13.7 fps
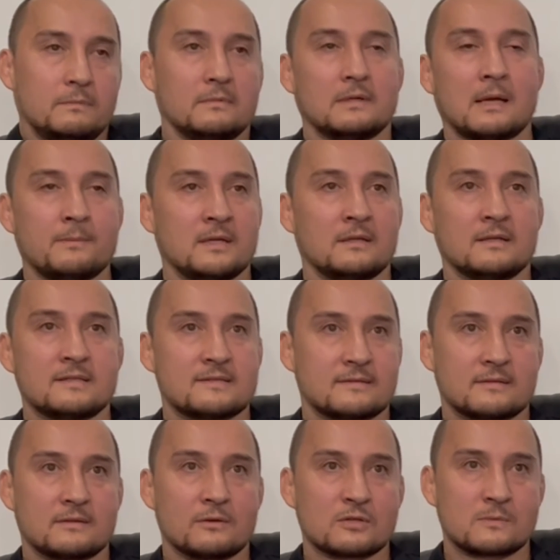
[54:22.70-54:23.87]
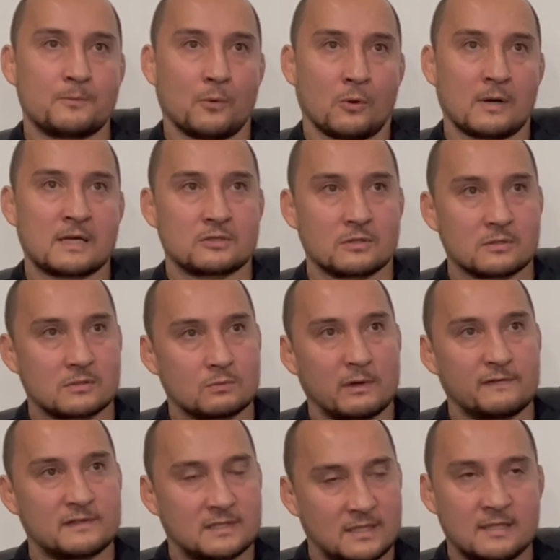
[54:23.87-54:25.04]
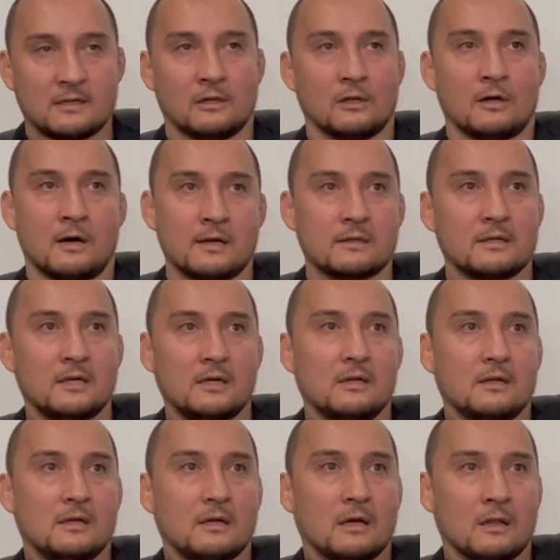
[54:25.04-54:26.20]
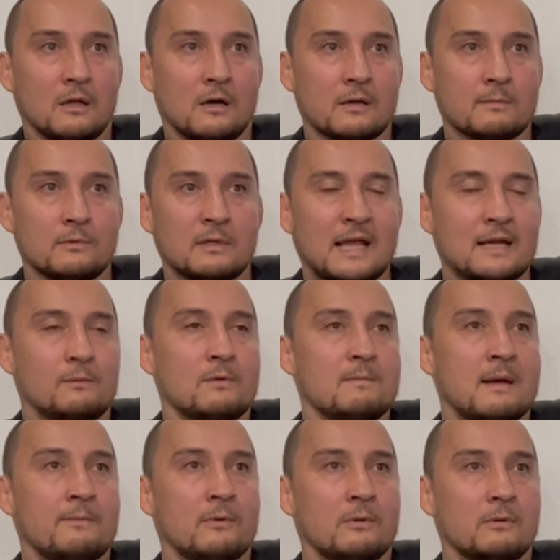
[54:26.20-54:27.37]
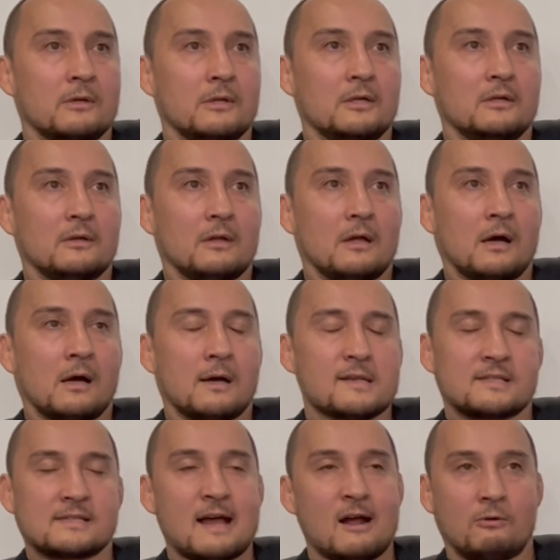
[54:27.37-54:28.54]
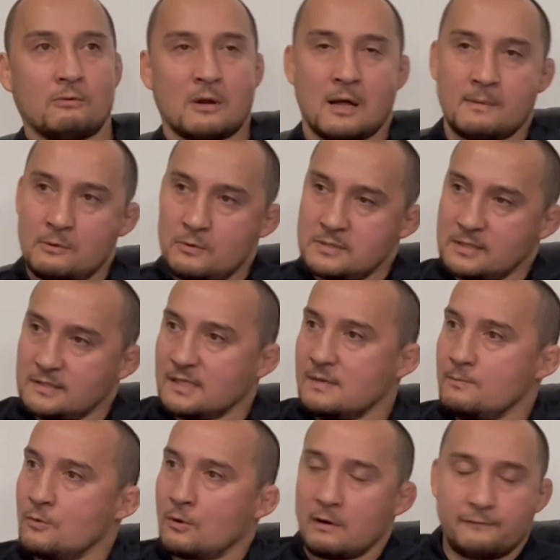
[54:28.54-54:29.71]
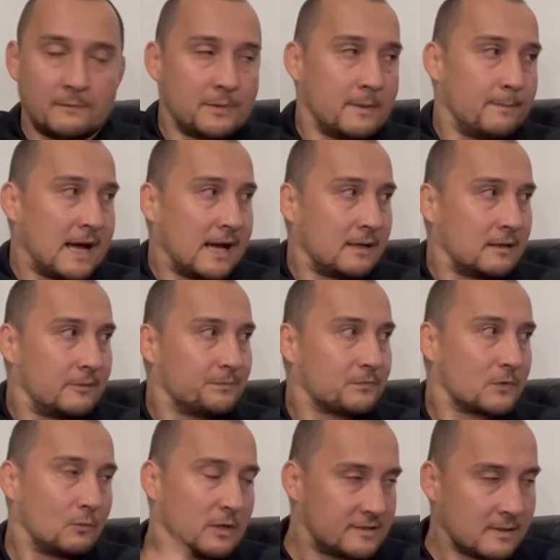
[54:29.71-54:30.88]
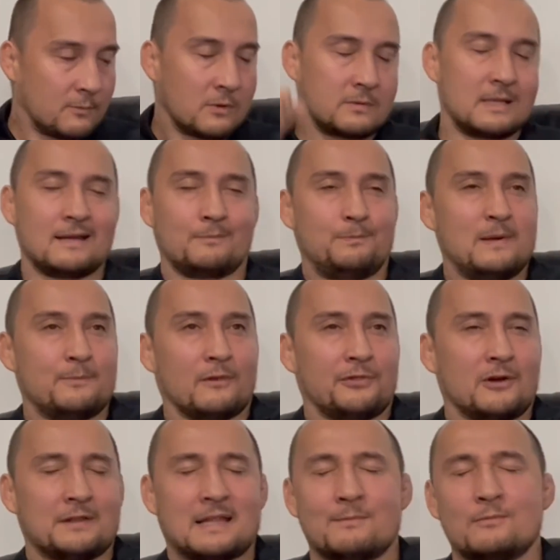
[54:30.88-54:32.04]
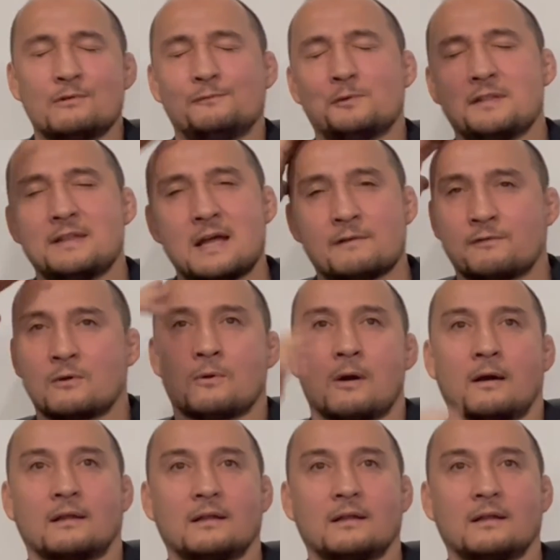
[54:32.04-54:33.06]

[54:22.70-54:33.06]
I mean, the sport has we've seen a lot of, like, remember Sakuraba was his Kimura from the back? When someone, like, people thought that move would never work.